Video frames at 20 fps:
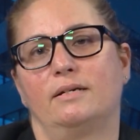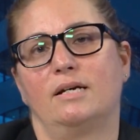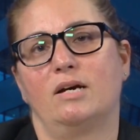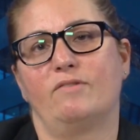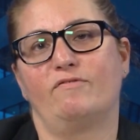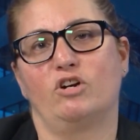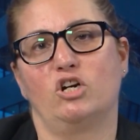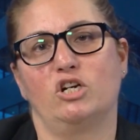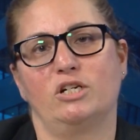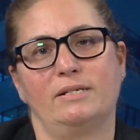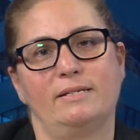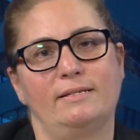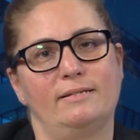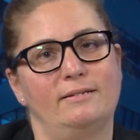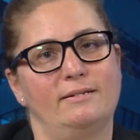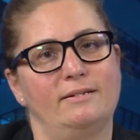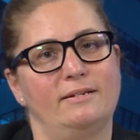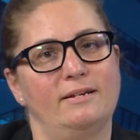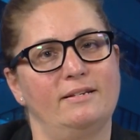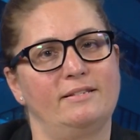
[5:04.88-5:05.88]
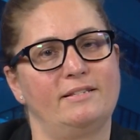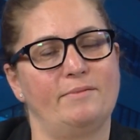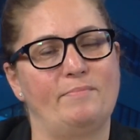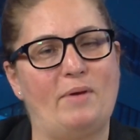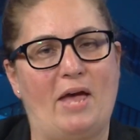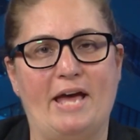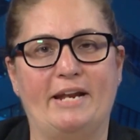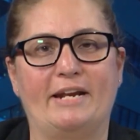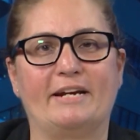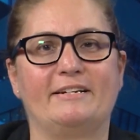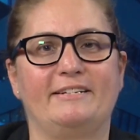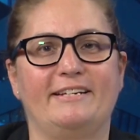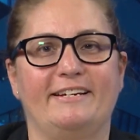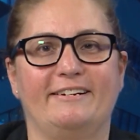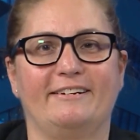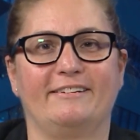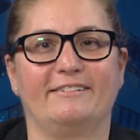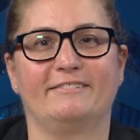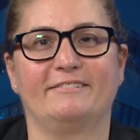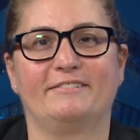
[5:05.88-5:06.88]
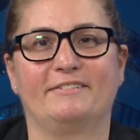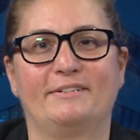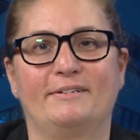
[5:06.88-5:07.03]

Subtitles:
First, some anecdata.